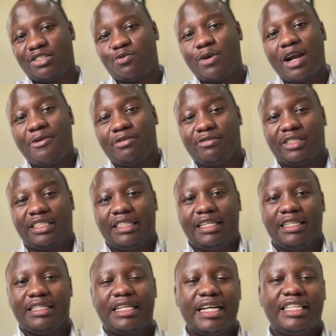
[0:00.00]
that where we've
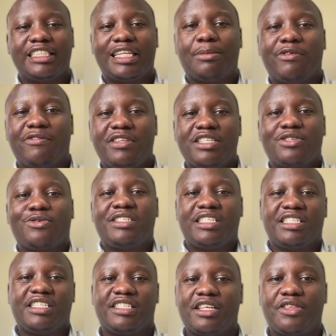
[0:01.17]
seen some of these
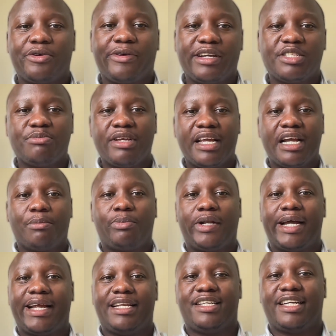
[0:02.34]
contagious theories being
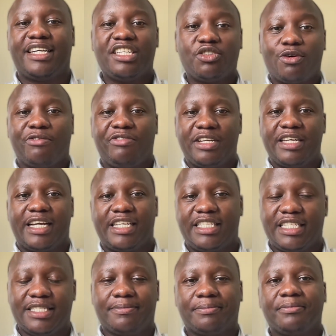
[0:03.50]
applied, like in
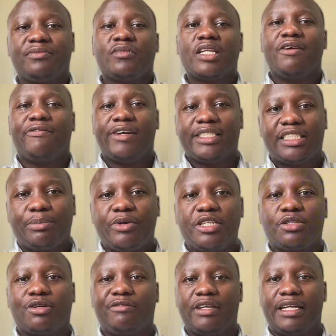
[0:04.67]
COVID-19. For example,
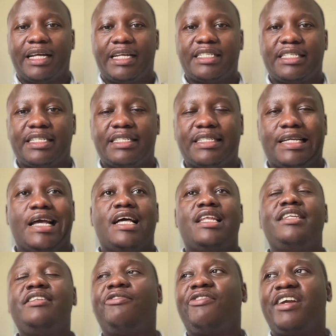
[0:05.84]
in COVID-19,
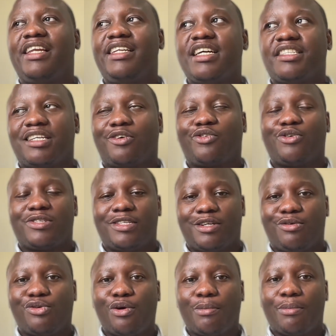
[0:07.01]
different leaders across
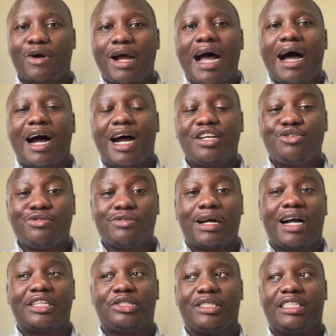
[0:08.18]
the globe had to
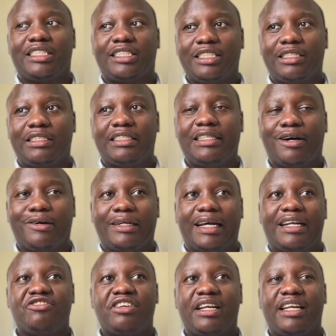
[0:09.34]
actually sit down
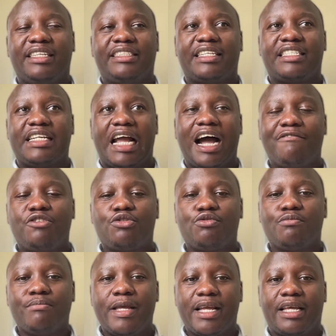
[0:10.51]
and realize that they have
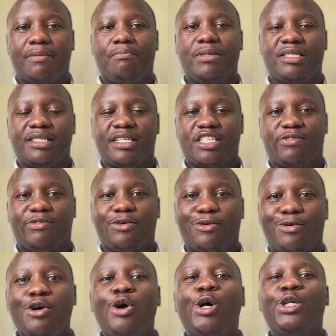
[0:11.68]
to make business
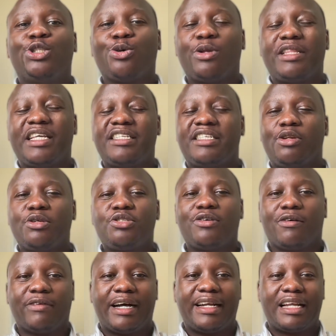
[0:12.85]
flow. So there's a lot
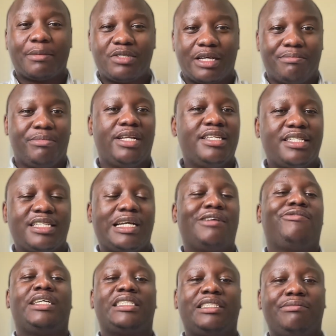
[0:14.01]
of adaptability
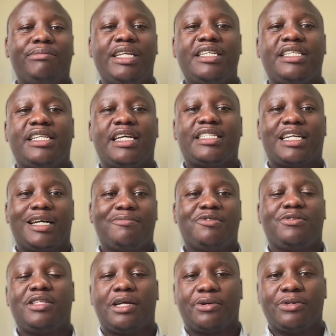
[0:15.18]
and flexibility that
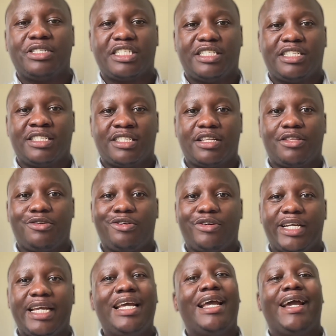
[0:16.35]
comes with the contingency
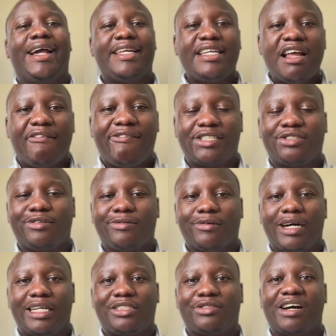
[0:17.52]
theory. A leader, first of
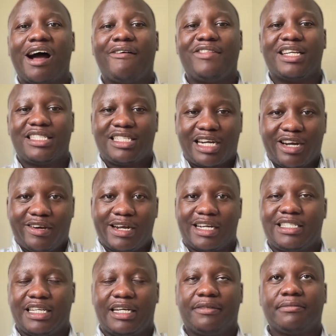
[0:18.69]
all, has to have that
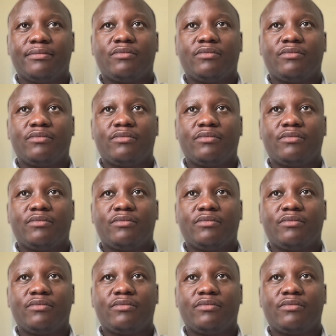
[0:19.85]
character